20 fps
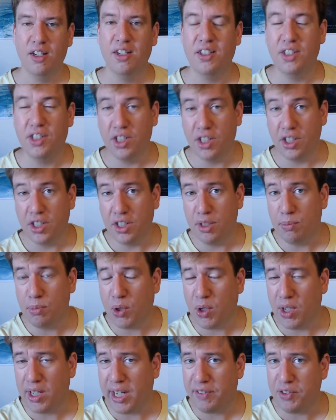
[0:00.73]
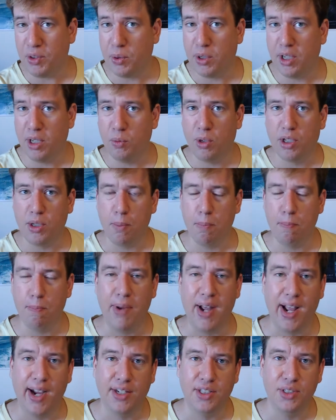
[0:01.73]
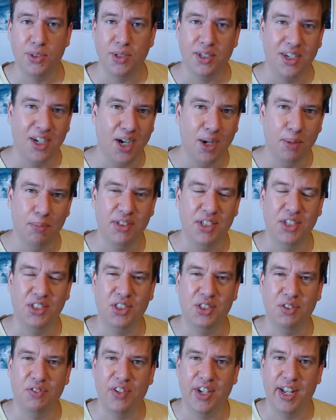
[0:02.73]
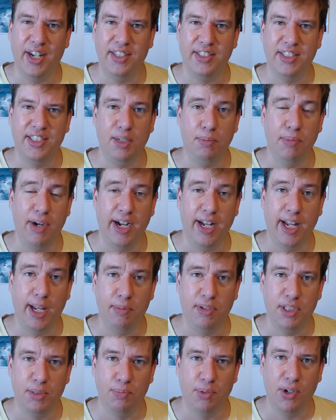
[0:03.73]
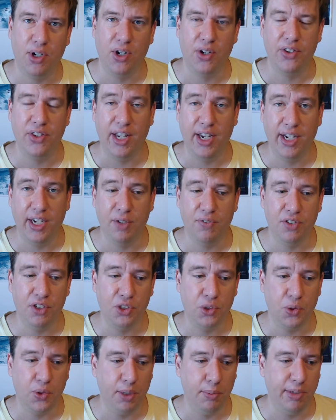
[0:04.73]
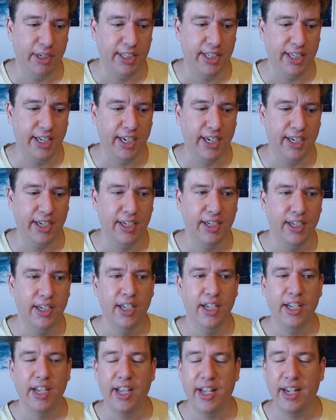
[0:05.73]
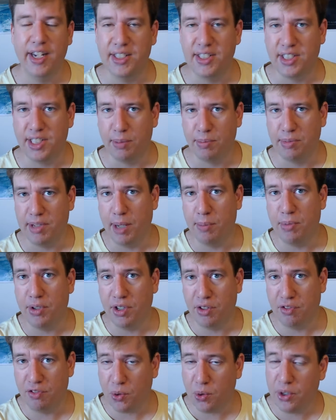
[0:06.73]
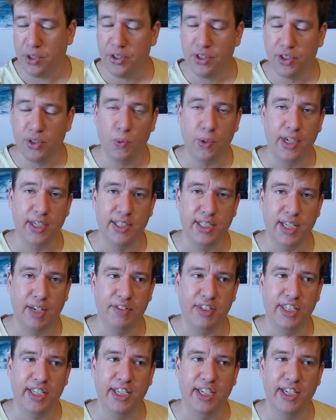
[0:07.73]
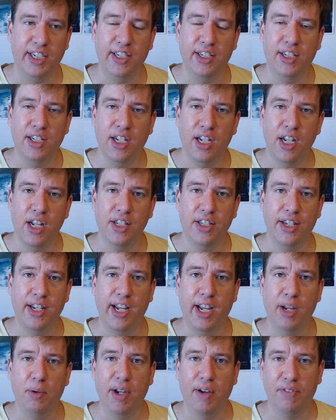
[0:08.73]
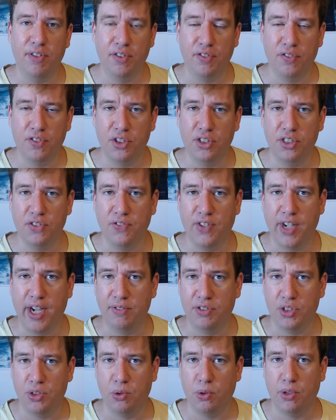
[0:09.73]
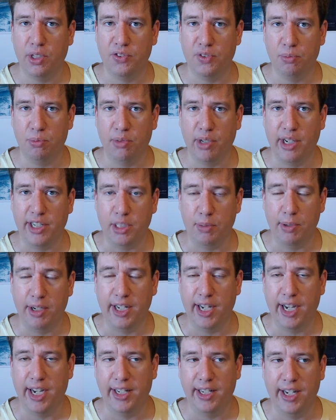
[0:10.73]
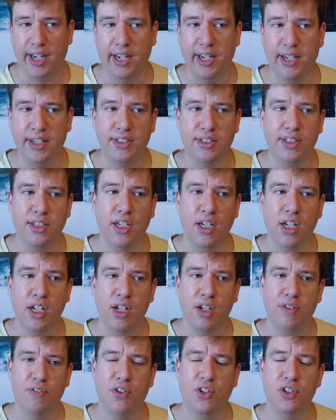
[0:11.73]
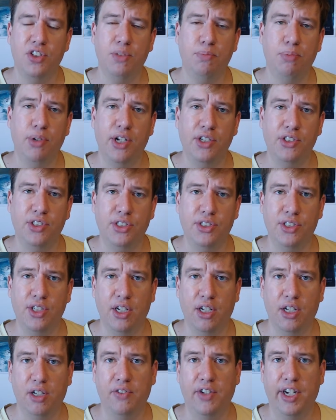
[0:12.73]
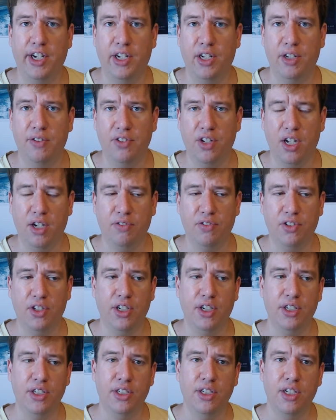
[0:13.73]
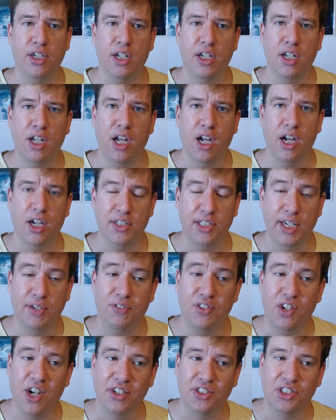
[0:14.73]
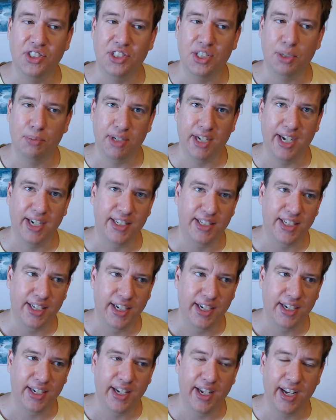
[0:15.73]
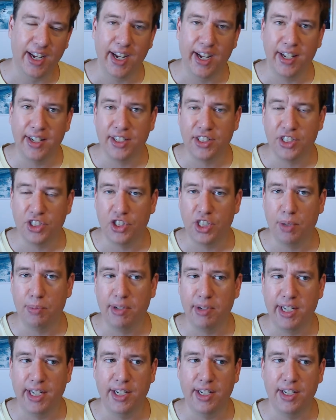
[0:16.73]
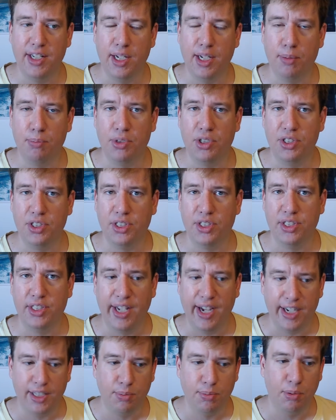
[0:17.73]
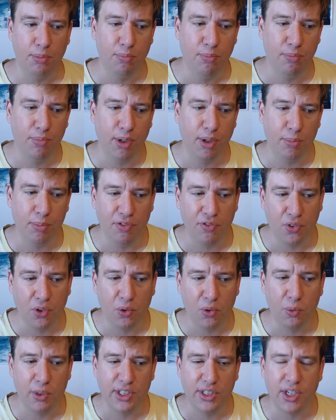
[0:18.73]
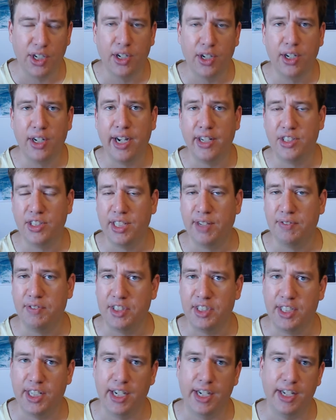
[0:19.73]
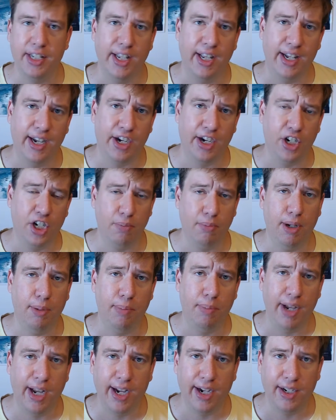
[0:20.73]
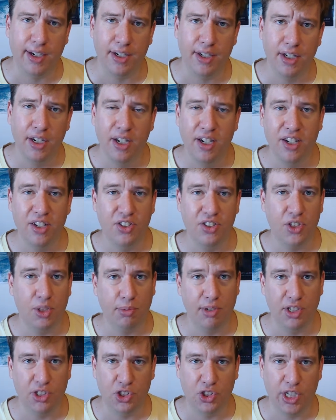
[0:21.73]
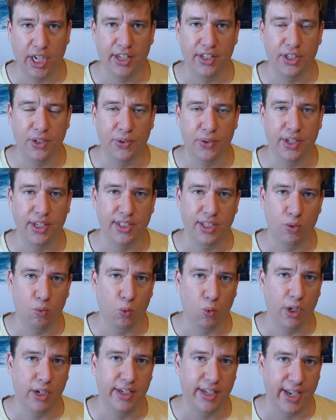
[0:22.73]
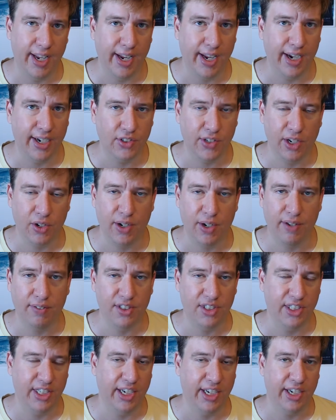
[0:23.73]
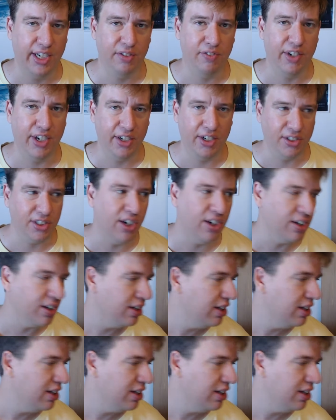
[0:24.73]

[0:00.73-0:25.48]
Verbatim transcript: Good morning, everyone. Welcome back to A Common Touch of Fantasy. My name is Paul. Thank you for joining me today. It is September the fourth, twenty seventeen. Today we have the first five stories from Lightspeed eighty-eight, First Impressions of Heir of Novron, uh, Steve Rogers, number nineteen, and Extremity, number six. But before we start, I just have to say that I hurt my back, so I'm going to try to do this in one take so I don't have to sit here very long.